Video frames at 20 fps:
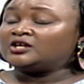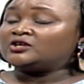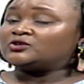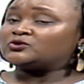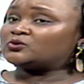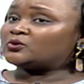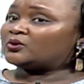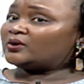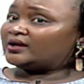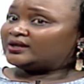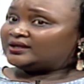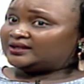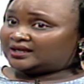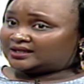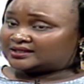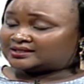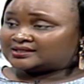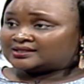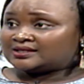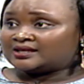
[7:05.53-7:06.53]
So
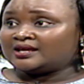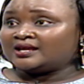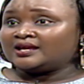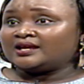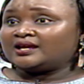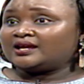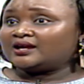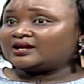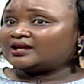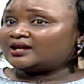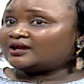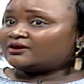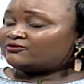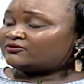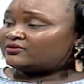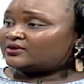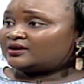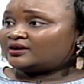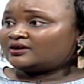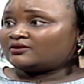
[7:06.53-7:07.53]
yes,
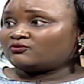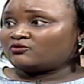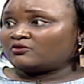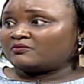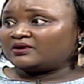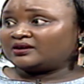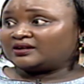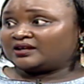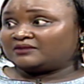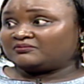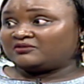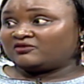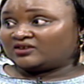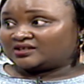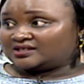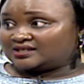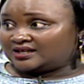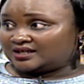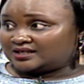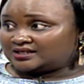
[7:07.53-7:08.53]
every woman can be
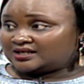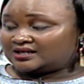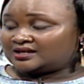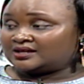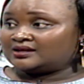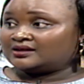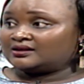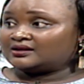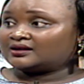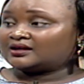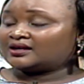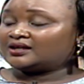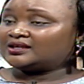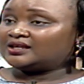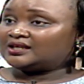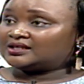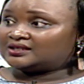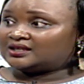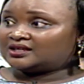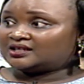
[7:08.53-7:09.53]
vaccinated, can
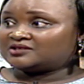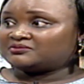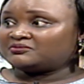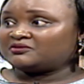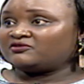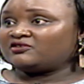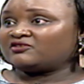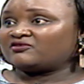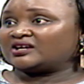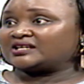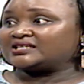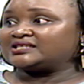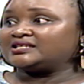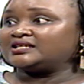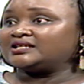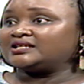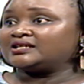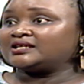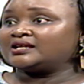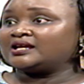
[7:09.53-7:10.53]
get the H P V
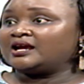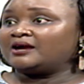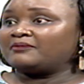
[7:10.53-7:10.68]
vaccine,